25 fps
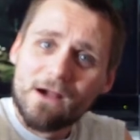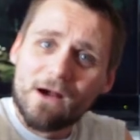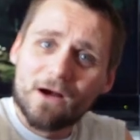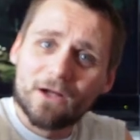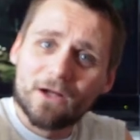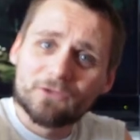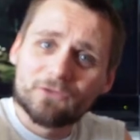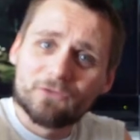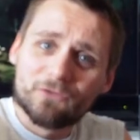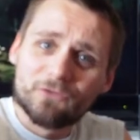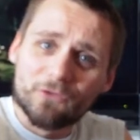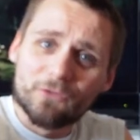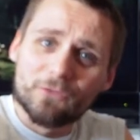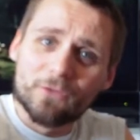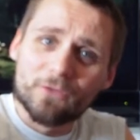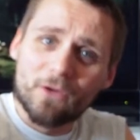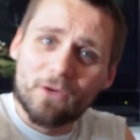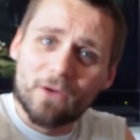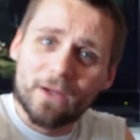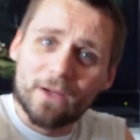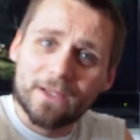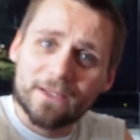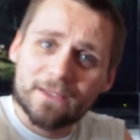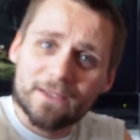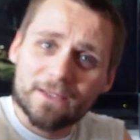I do
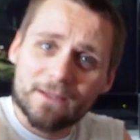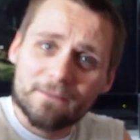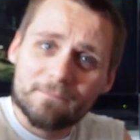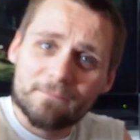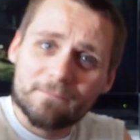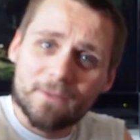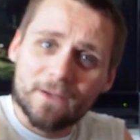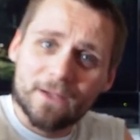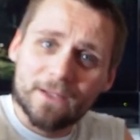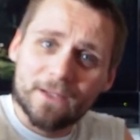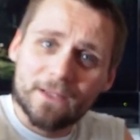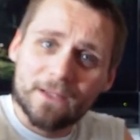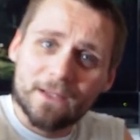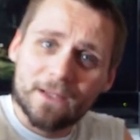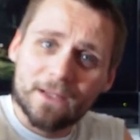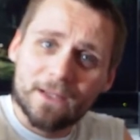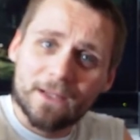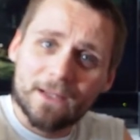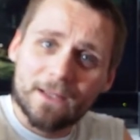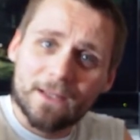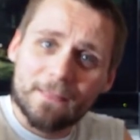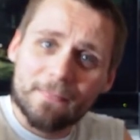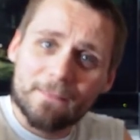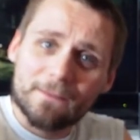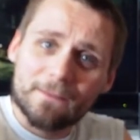like my
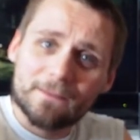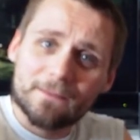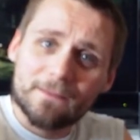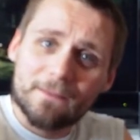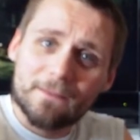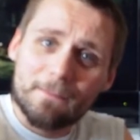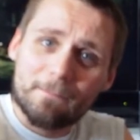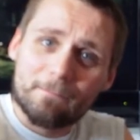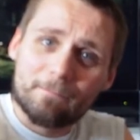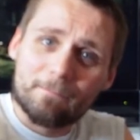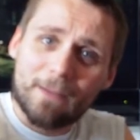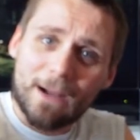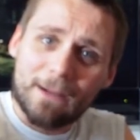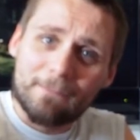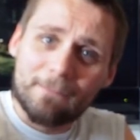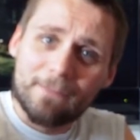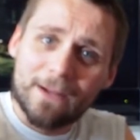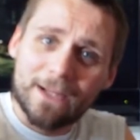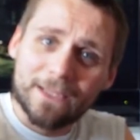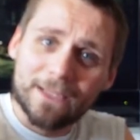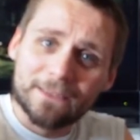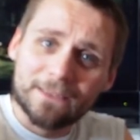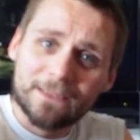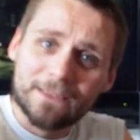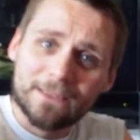uh,
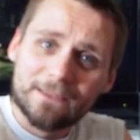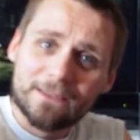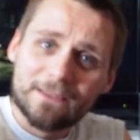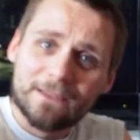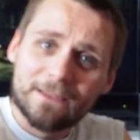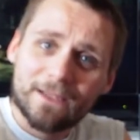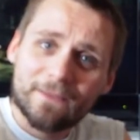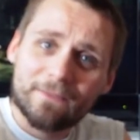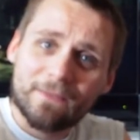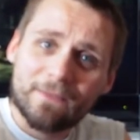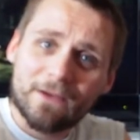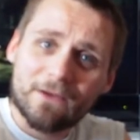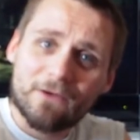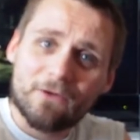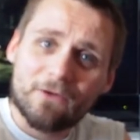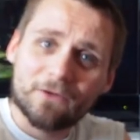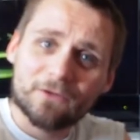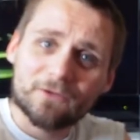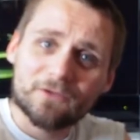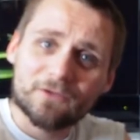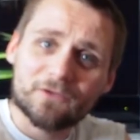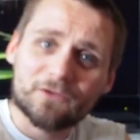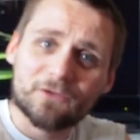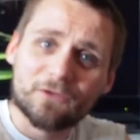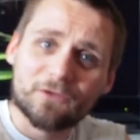Batman and that
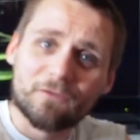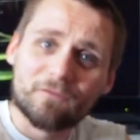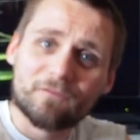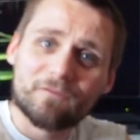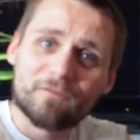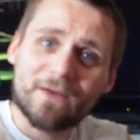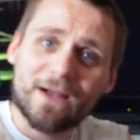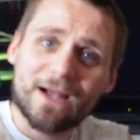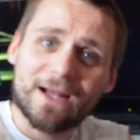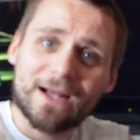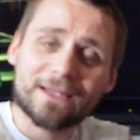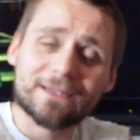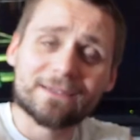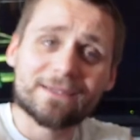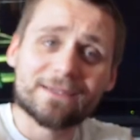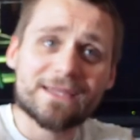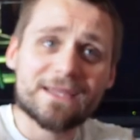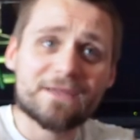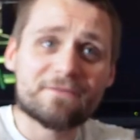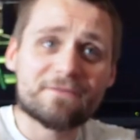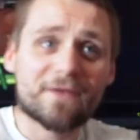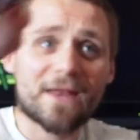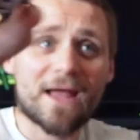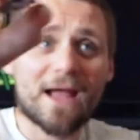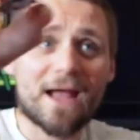kind of stuff, and
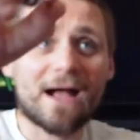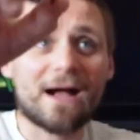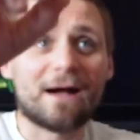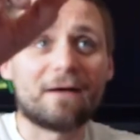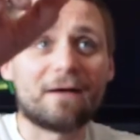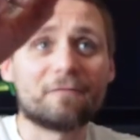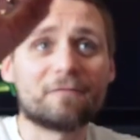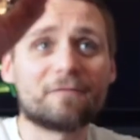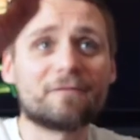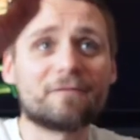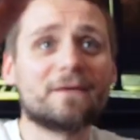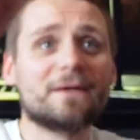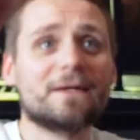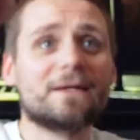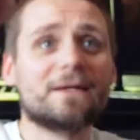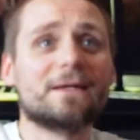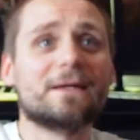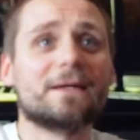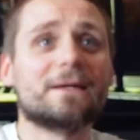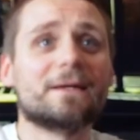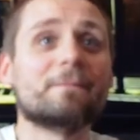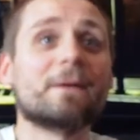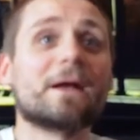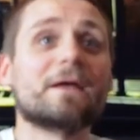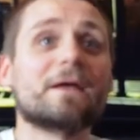even have,
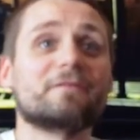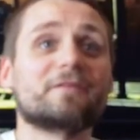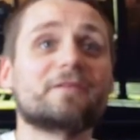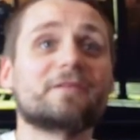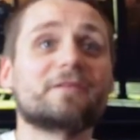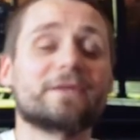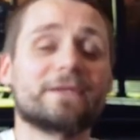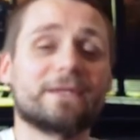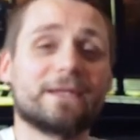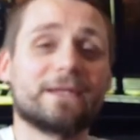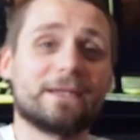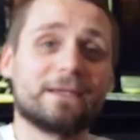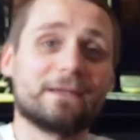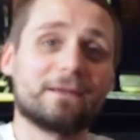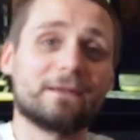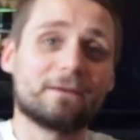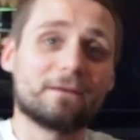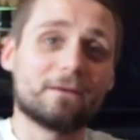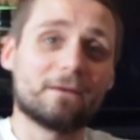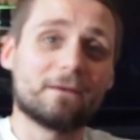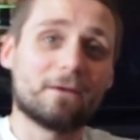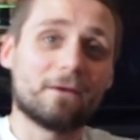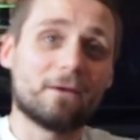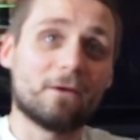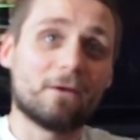you may have seen it
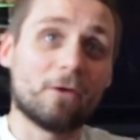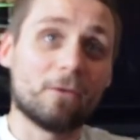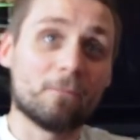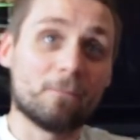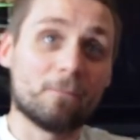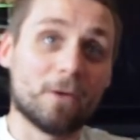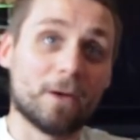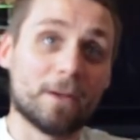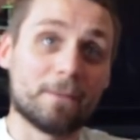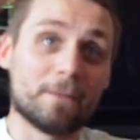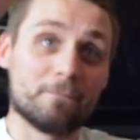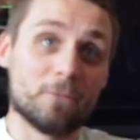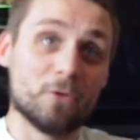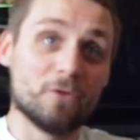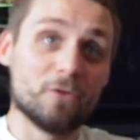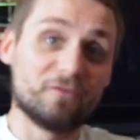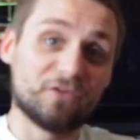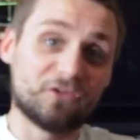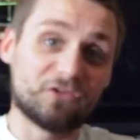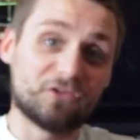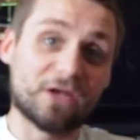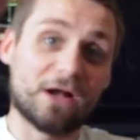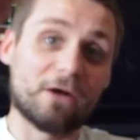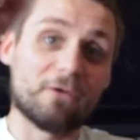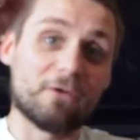on my movie
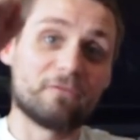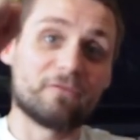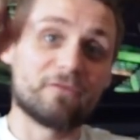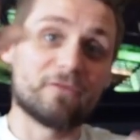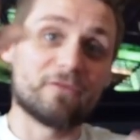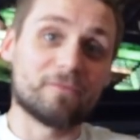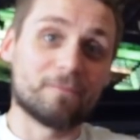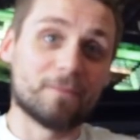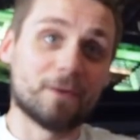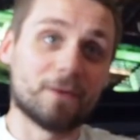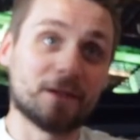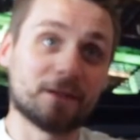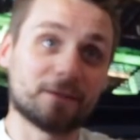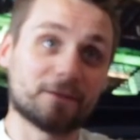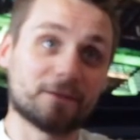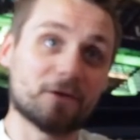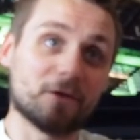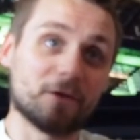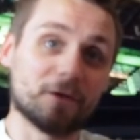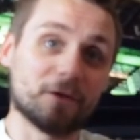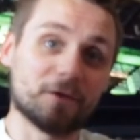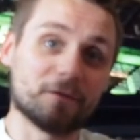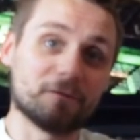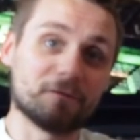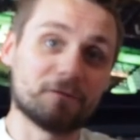shelf with my
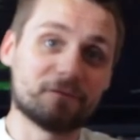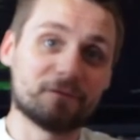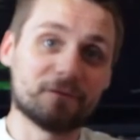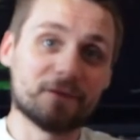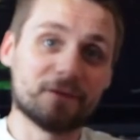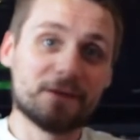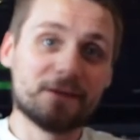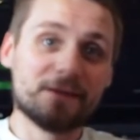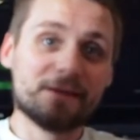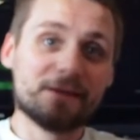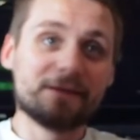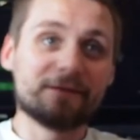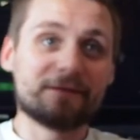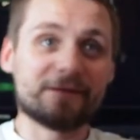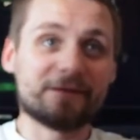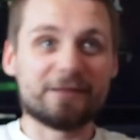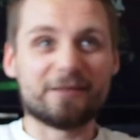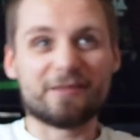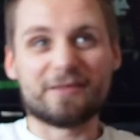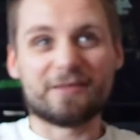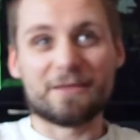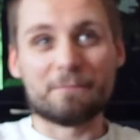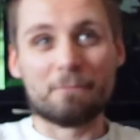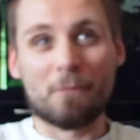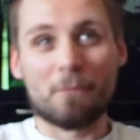kind of
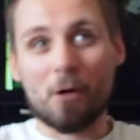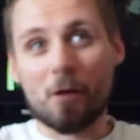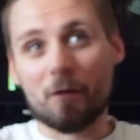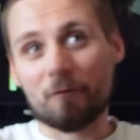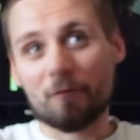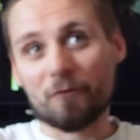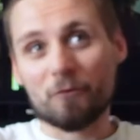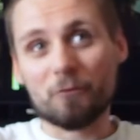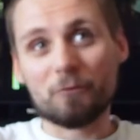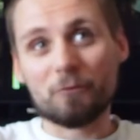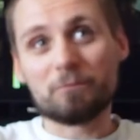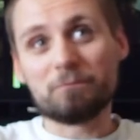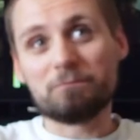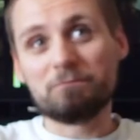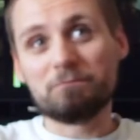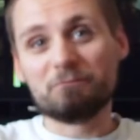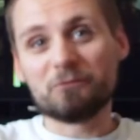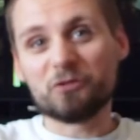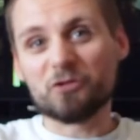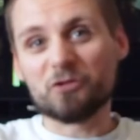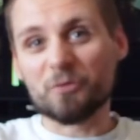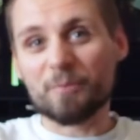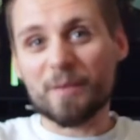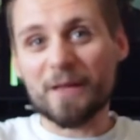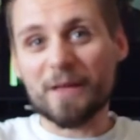DC Marvel
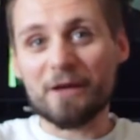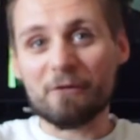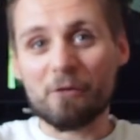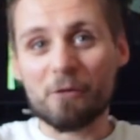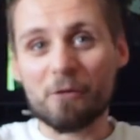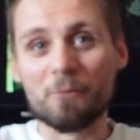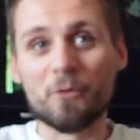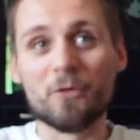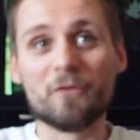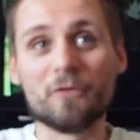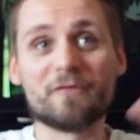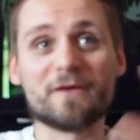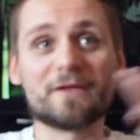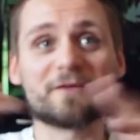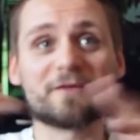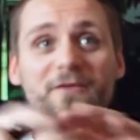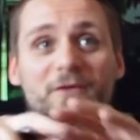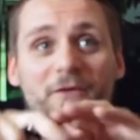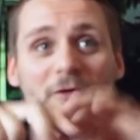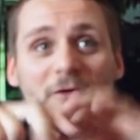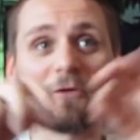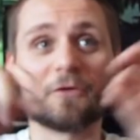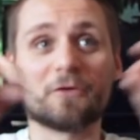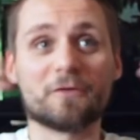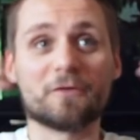superhero movies, a
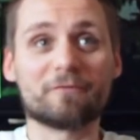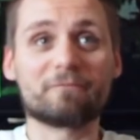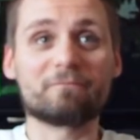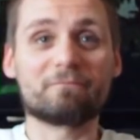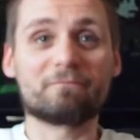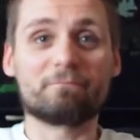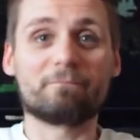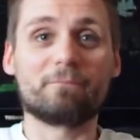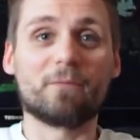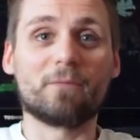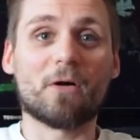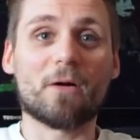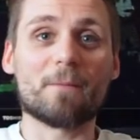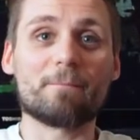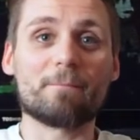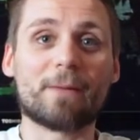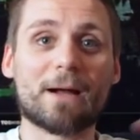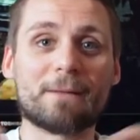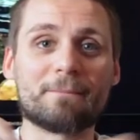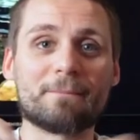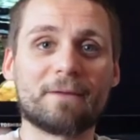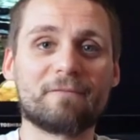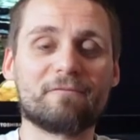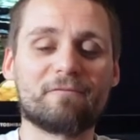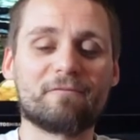load of like
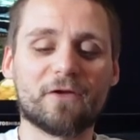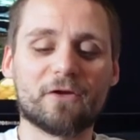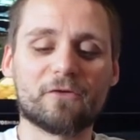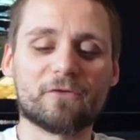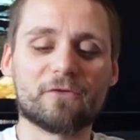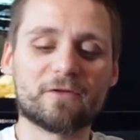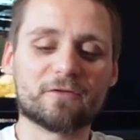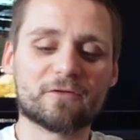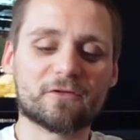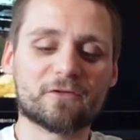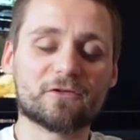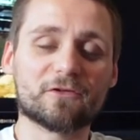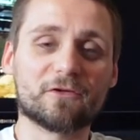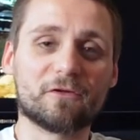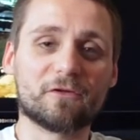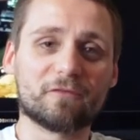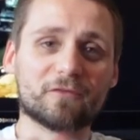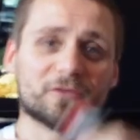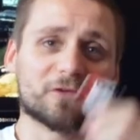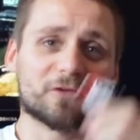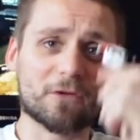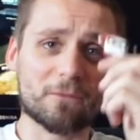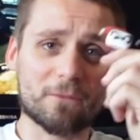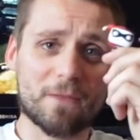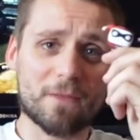Batman figurines and stuff.
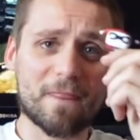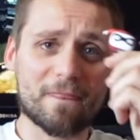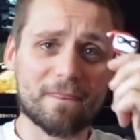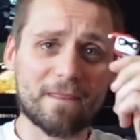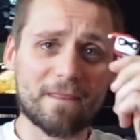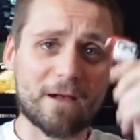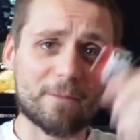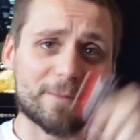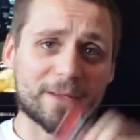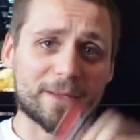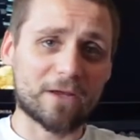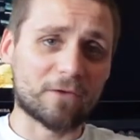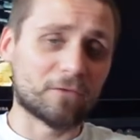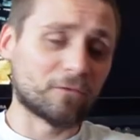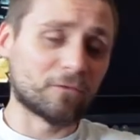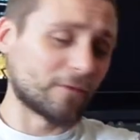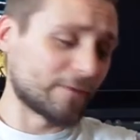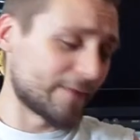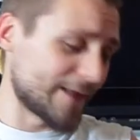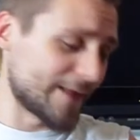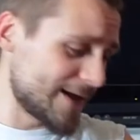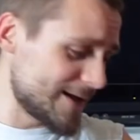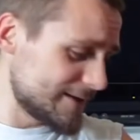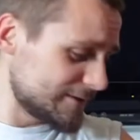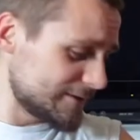So that'll be going on
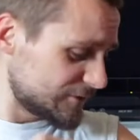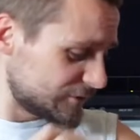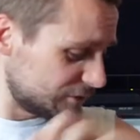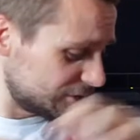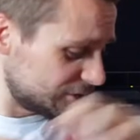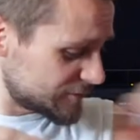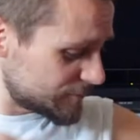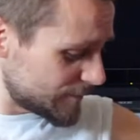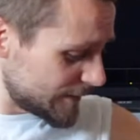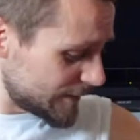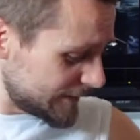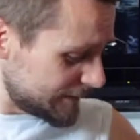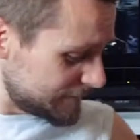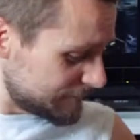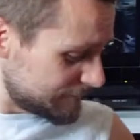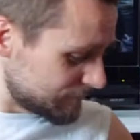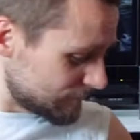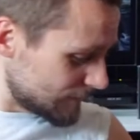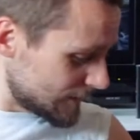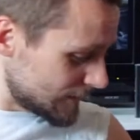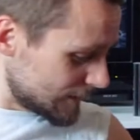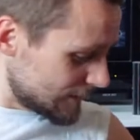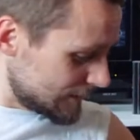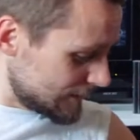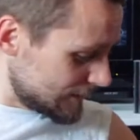there. Cheers, mate.
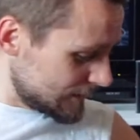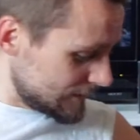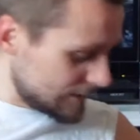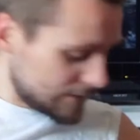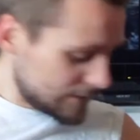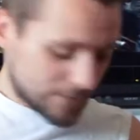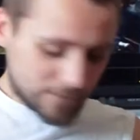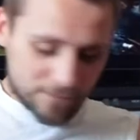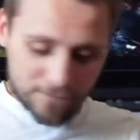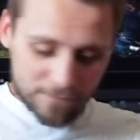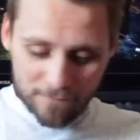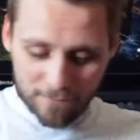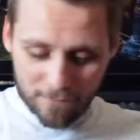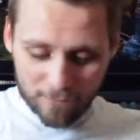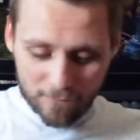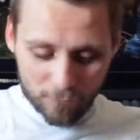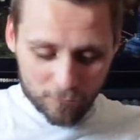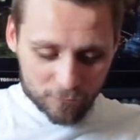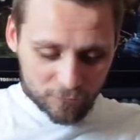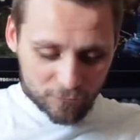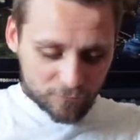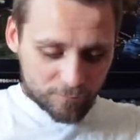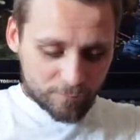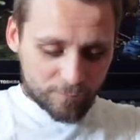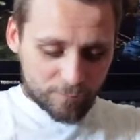That
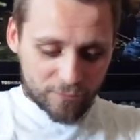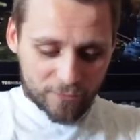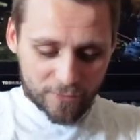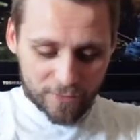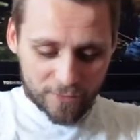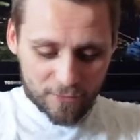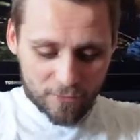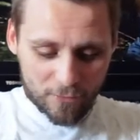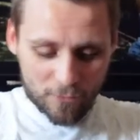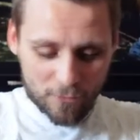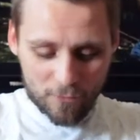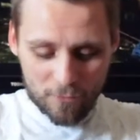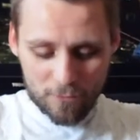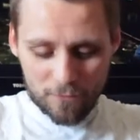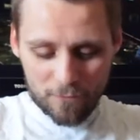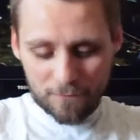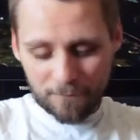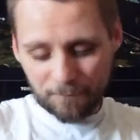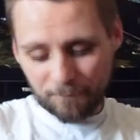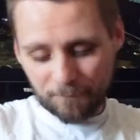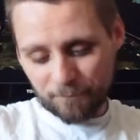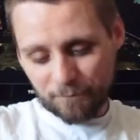look pretty cool.